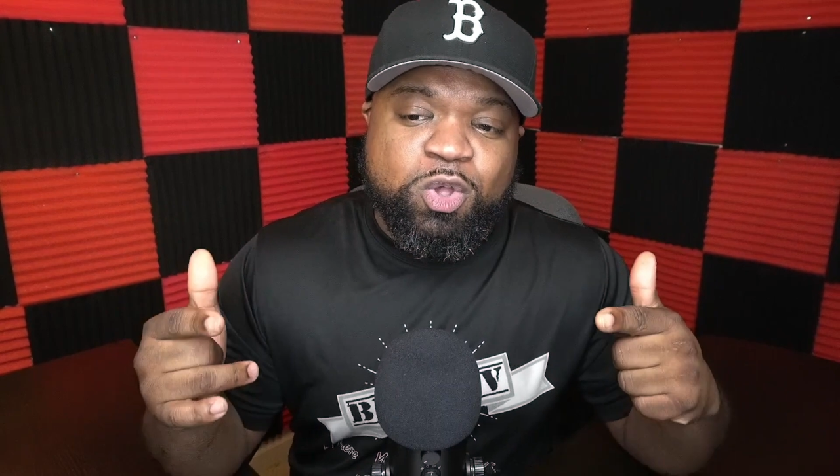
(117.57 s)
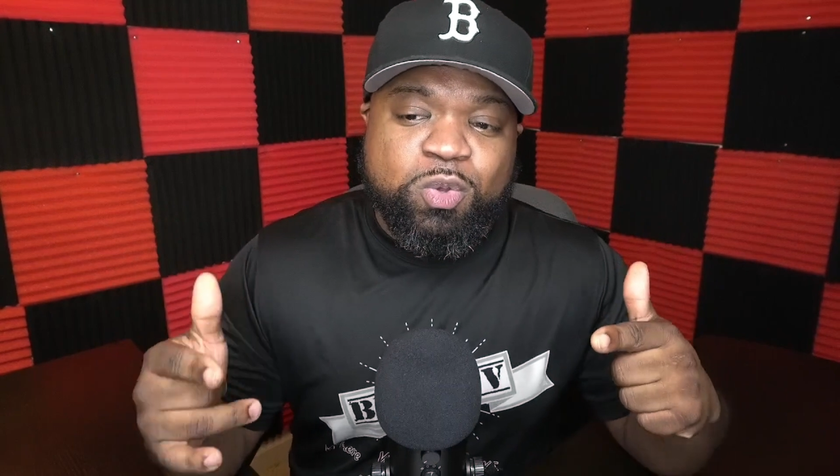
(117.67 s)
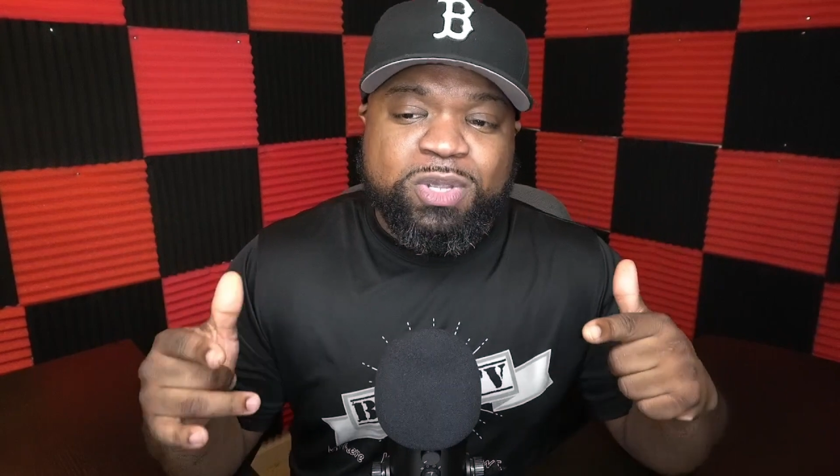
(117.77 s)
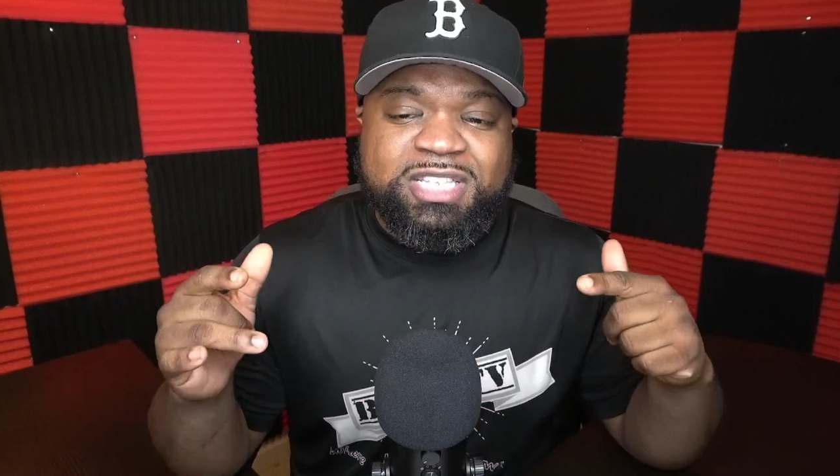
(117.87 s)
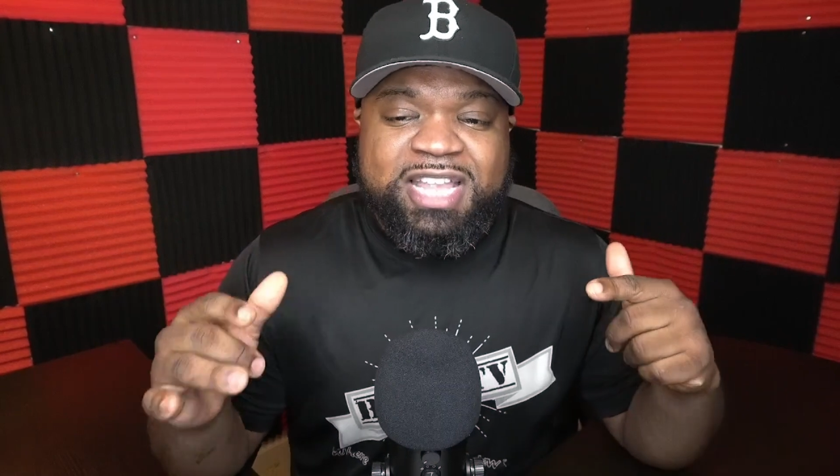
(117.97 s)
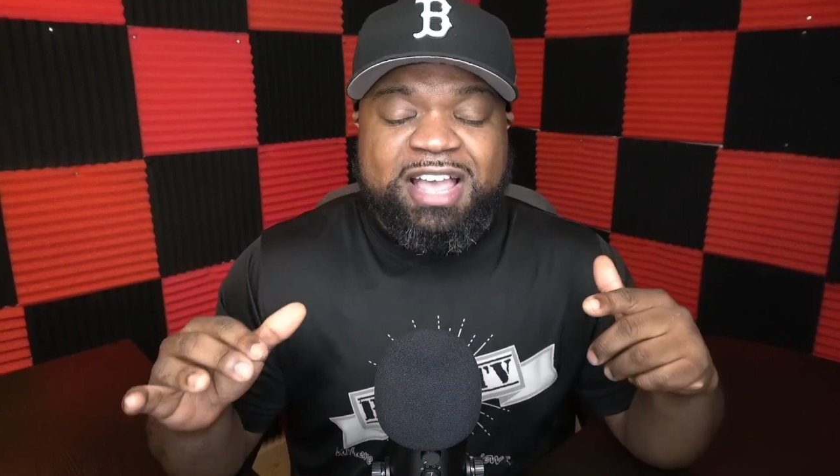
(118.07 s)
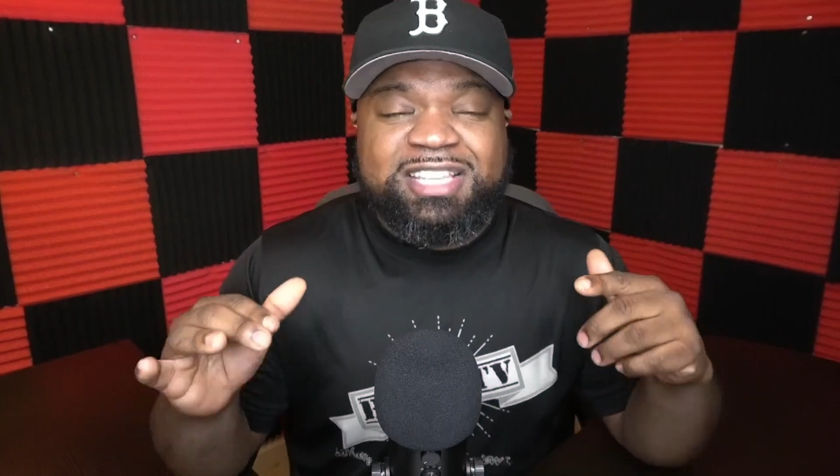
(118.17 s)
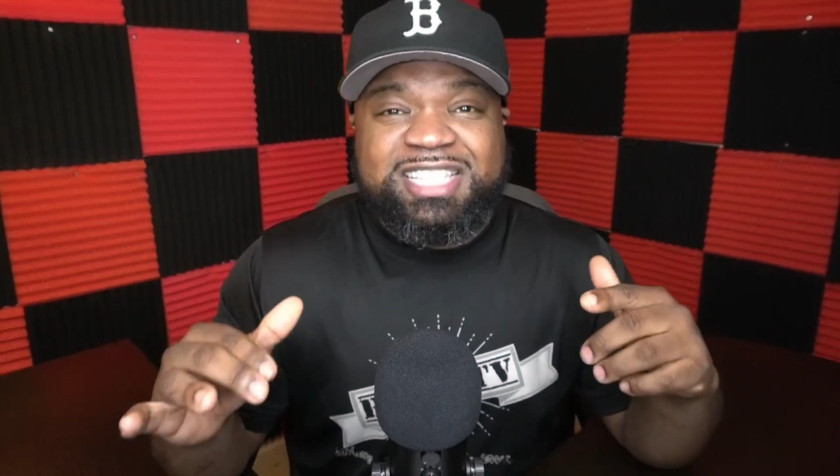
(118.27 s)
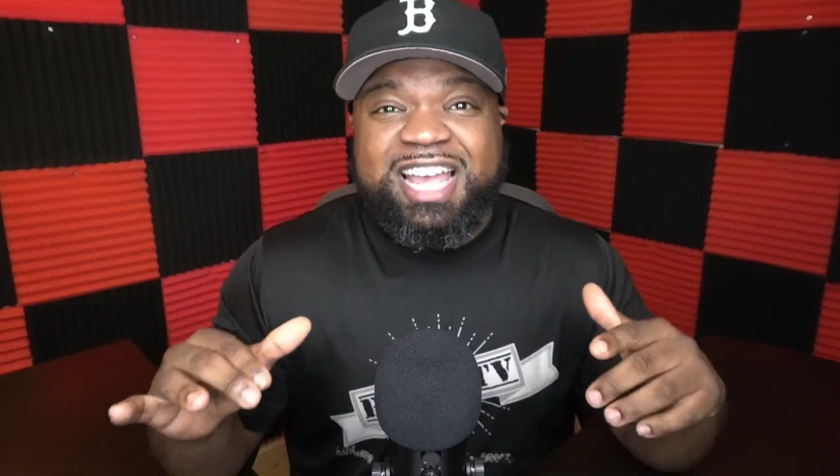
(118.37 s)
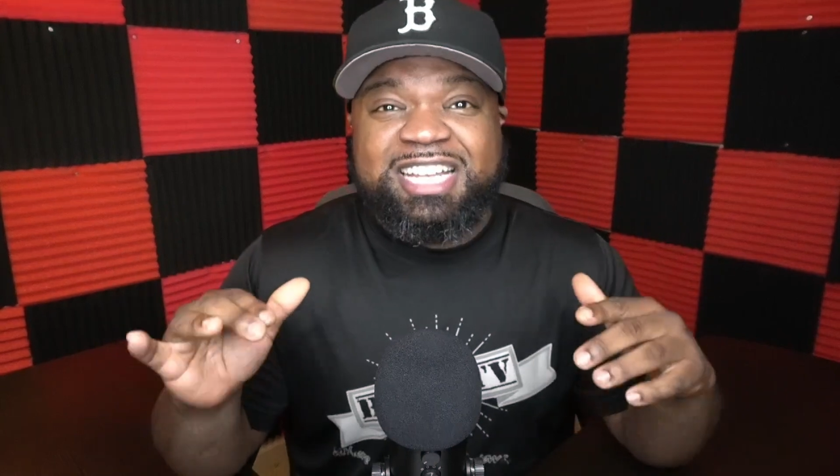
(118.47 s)
who is now
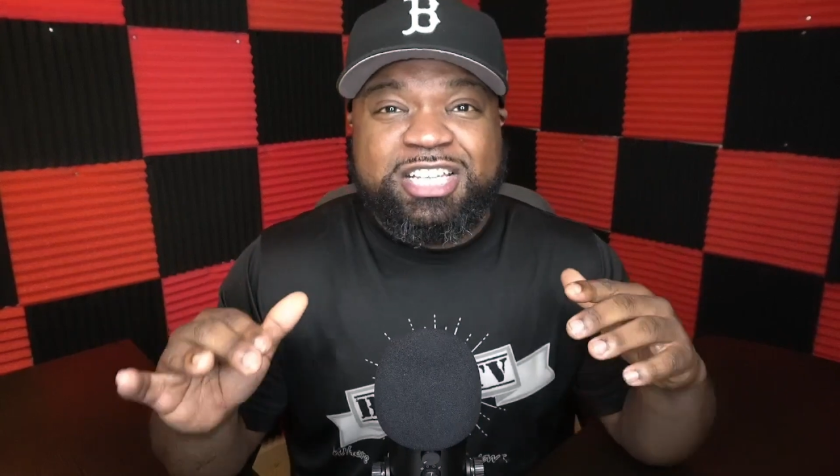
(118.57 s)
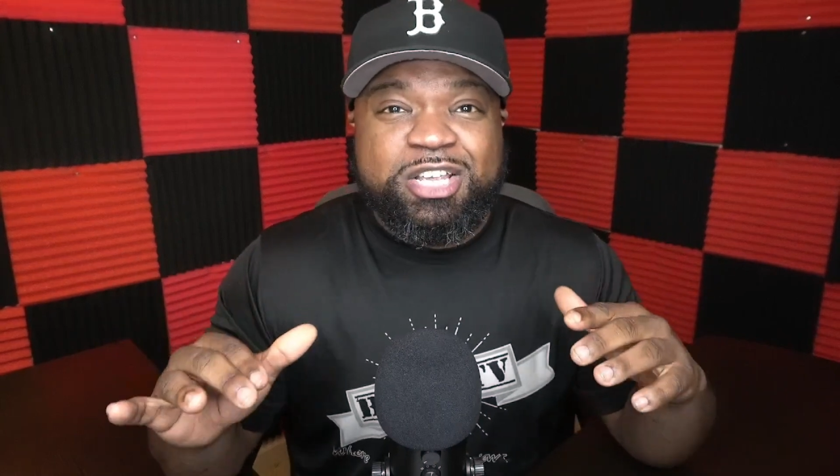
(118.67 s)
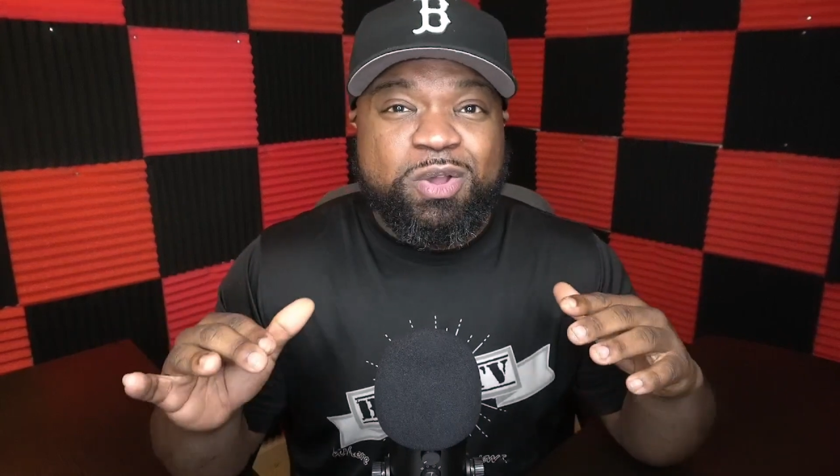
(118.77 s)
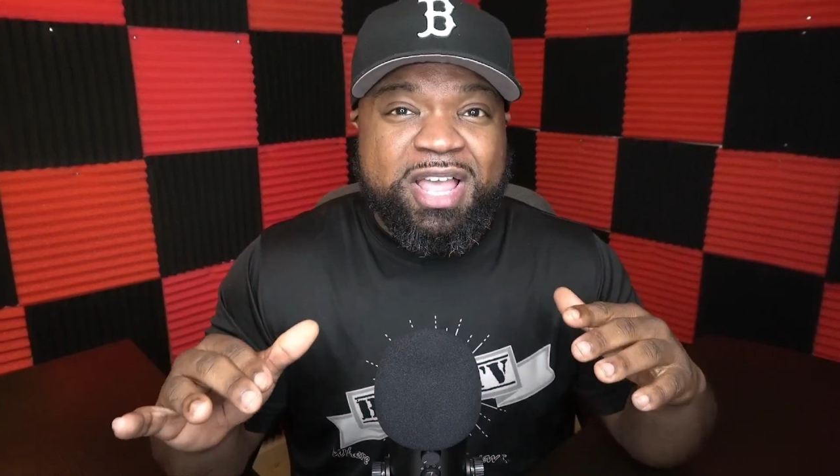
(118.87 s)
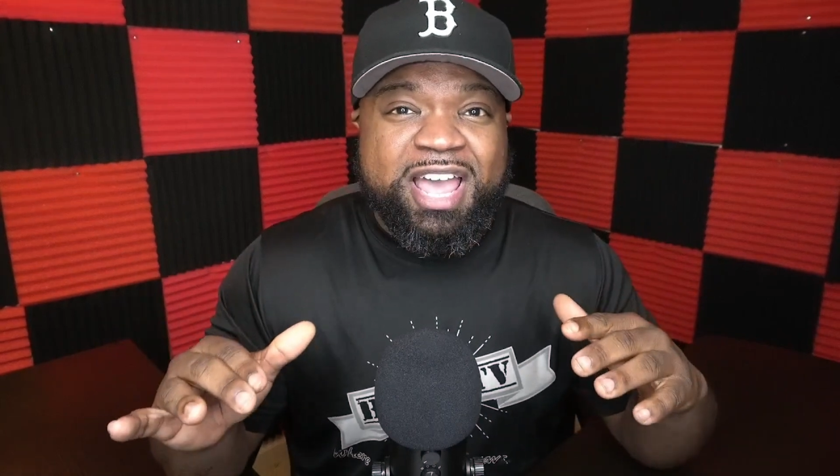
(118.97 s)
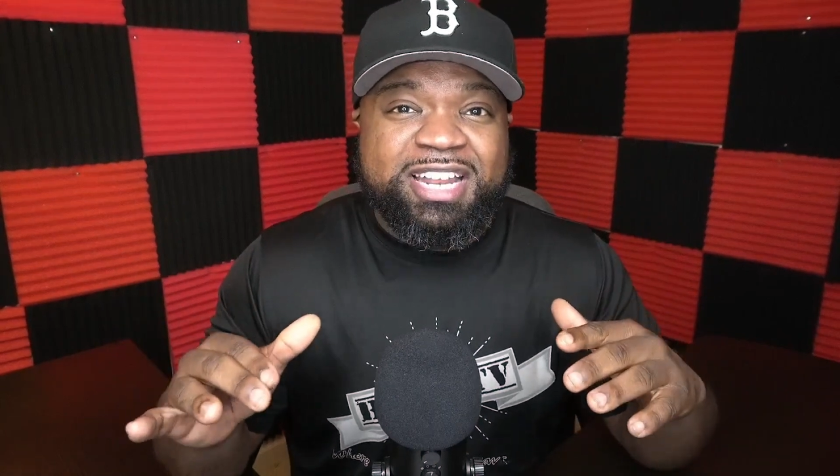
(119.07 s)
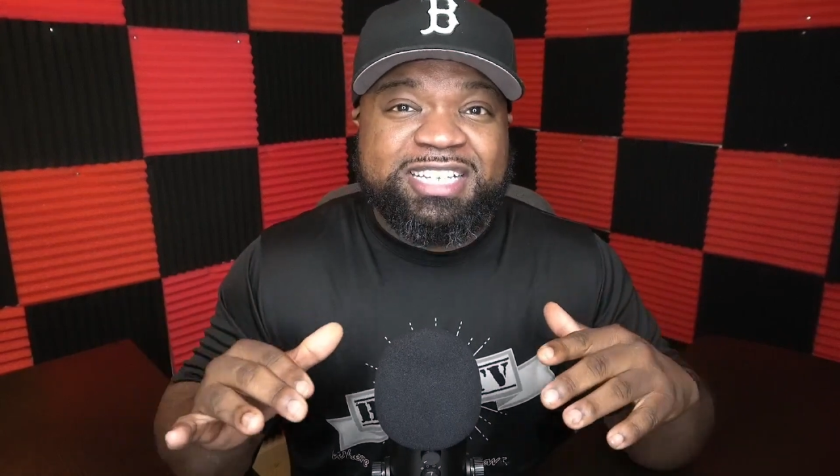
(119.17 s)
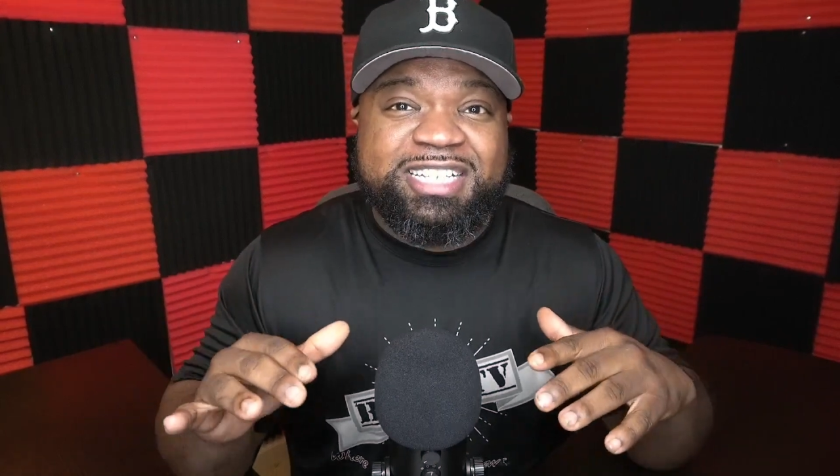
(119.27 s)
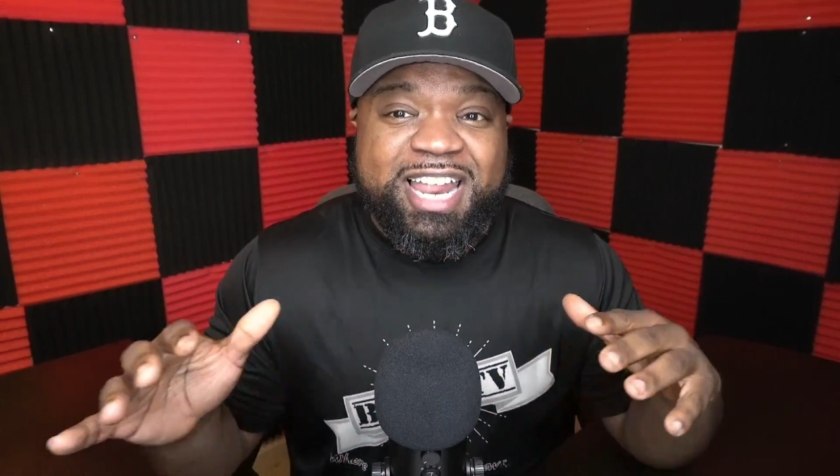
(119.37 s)
signed to Yo Gotti's